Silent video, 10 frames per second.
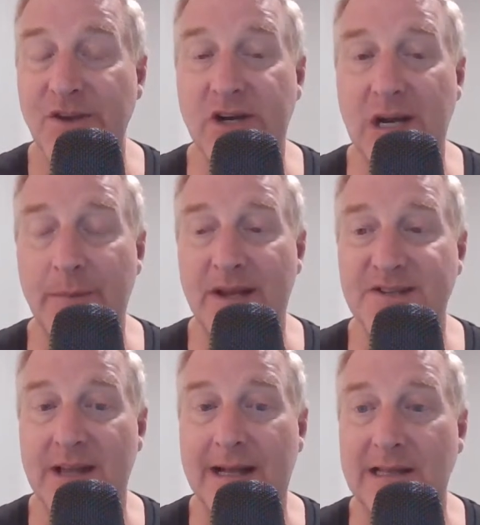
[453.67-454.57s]
you're going to be in a
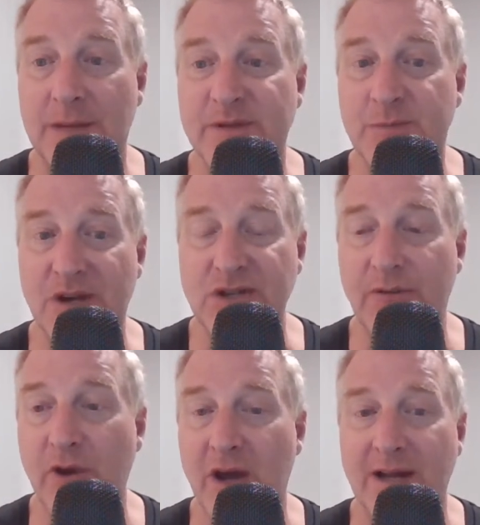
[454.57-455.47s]
select club, especially
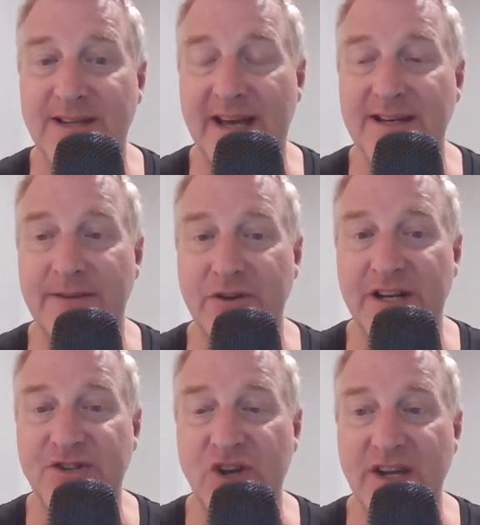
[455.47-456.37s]
if we get on 10 different
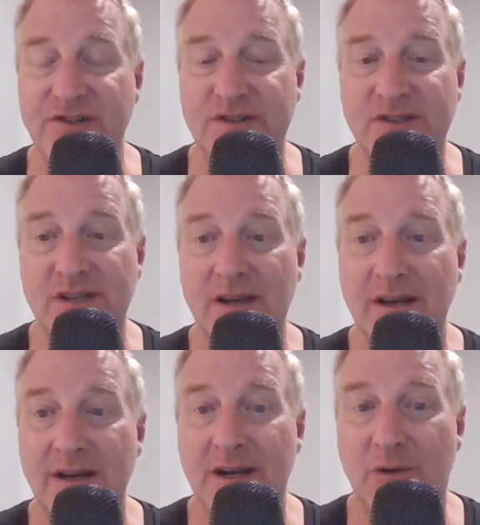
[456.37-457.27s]
exchanges,
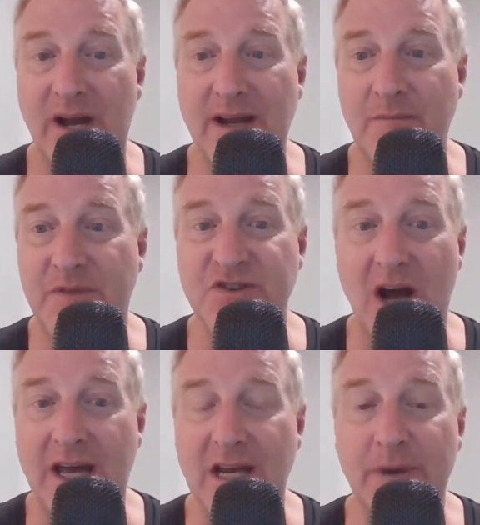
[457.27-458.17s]
right? There's
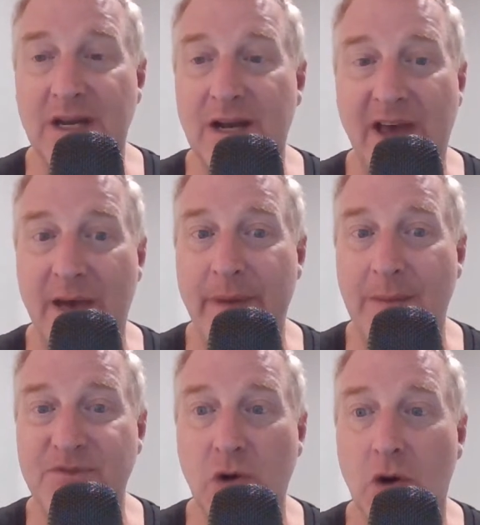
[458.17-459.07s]
not going to be enough
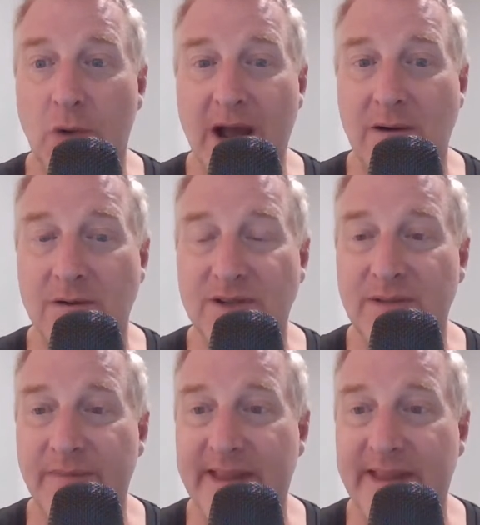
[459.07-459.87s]
MM to go around.